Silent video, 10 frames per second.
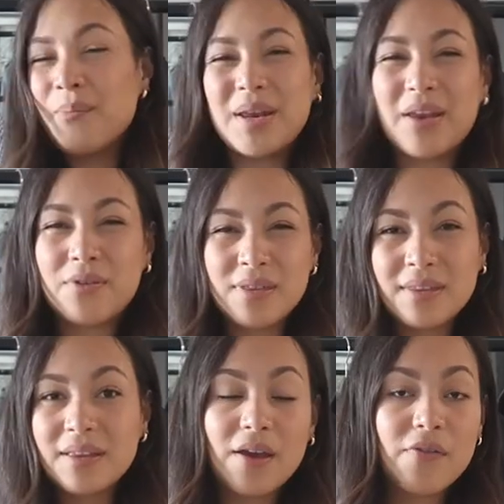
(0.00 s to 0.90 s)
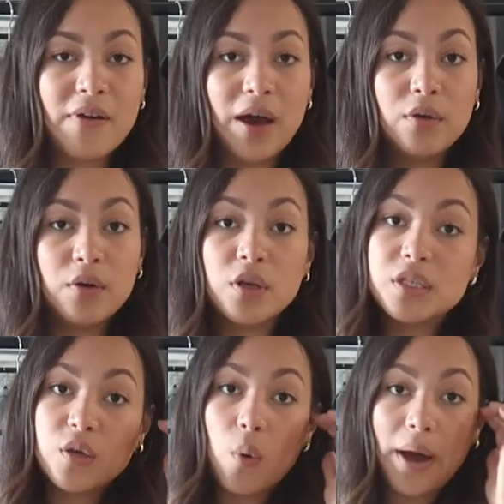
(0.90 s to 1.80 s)
But everything that I found
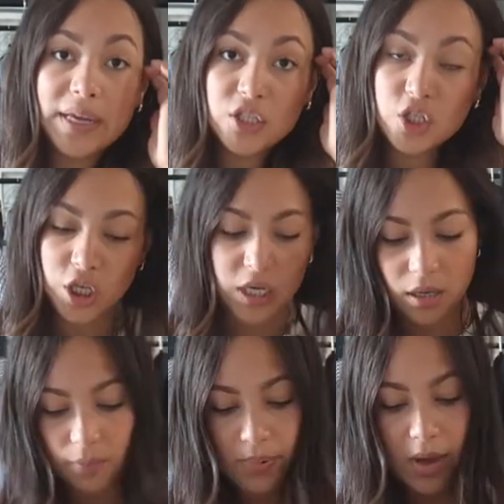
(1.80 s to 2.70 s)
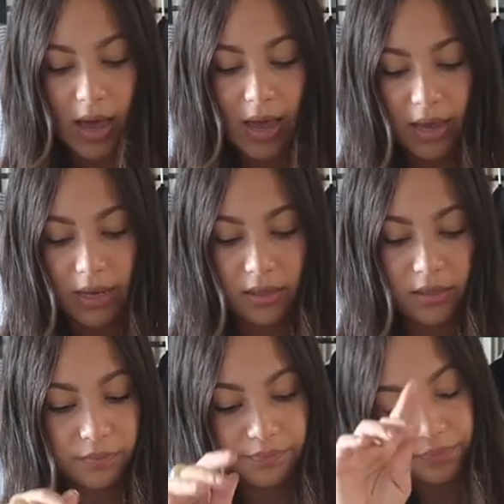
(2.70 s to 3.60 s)
looks quite cheap, and